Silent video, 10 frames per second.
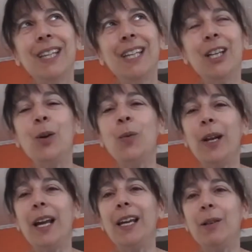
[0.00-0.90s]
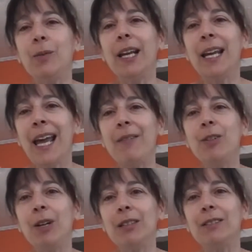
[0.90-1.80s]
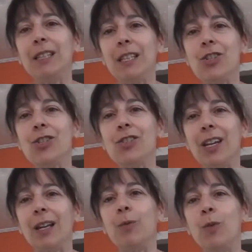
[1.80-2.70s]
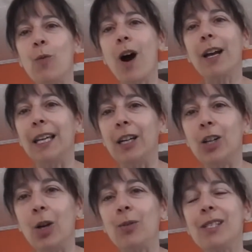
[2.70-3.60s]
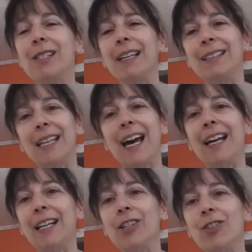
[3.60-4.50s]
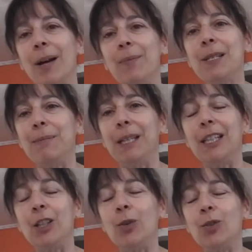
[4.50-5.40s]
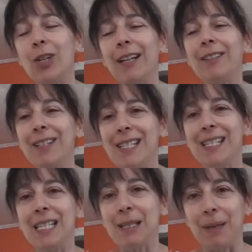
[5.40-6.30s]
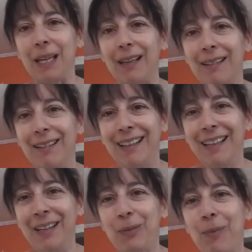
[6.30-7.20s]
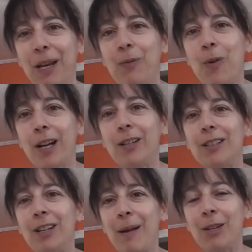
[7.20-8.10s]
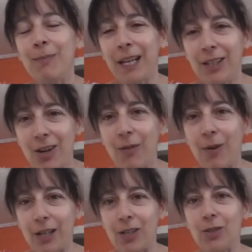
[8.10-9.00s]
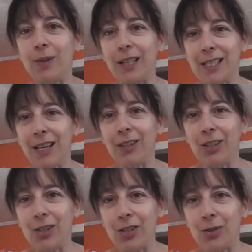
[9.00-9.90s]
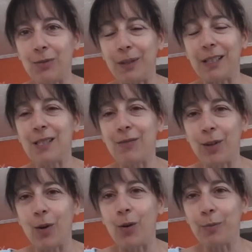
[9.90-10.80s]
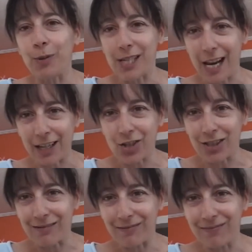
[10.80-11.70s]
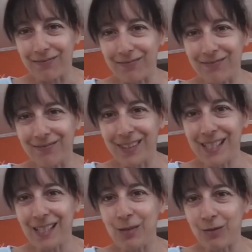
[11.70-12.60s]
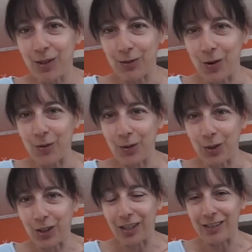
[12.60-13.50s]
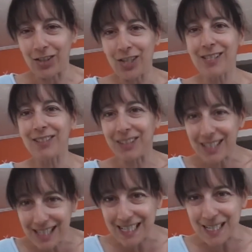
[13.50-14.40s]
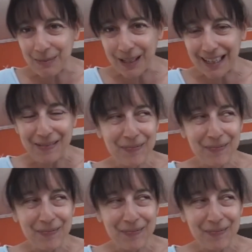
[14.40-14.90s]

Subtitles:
when I have you on the leash and we're walking close like that, and you're up to me, you got to listen to me. You might not want to do what I tell you to do, but it's for your own protection. This is for your own good. Just listen to me.